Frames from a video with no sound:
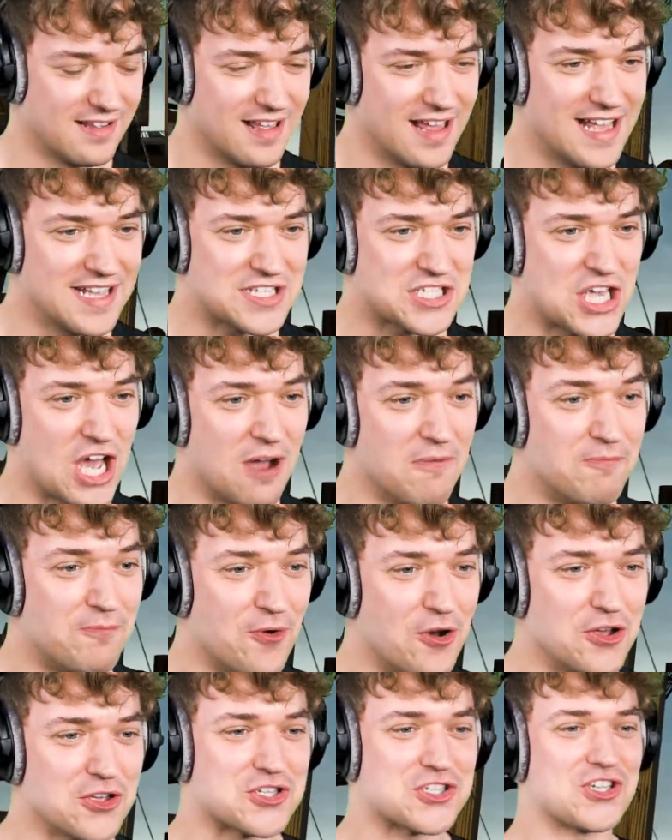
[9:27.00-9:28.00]
so It's come confused.
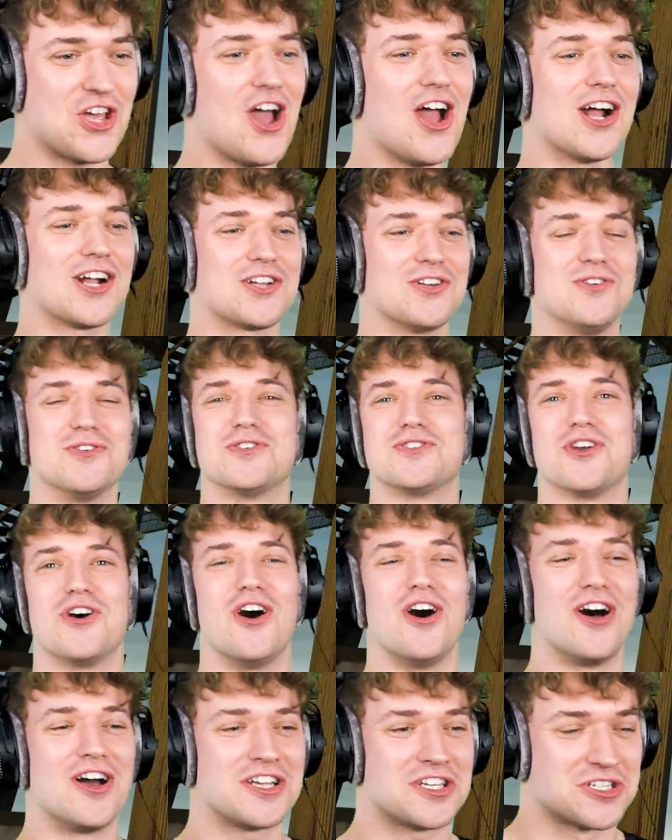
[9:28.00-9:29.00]
full circle,
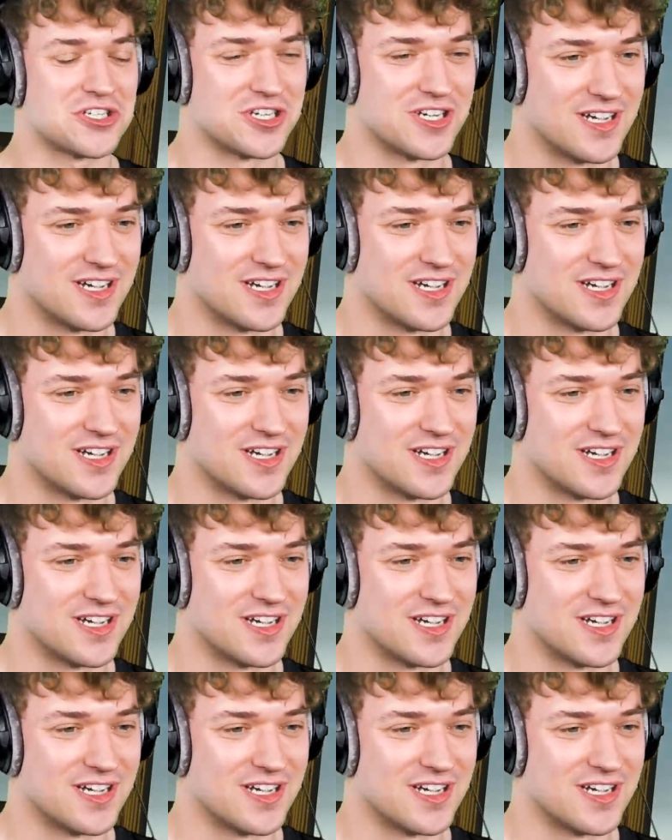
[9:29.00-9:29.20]
Josh.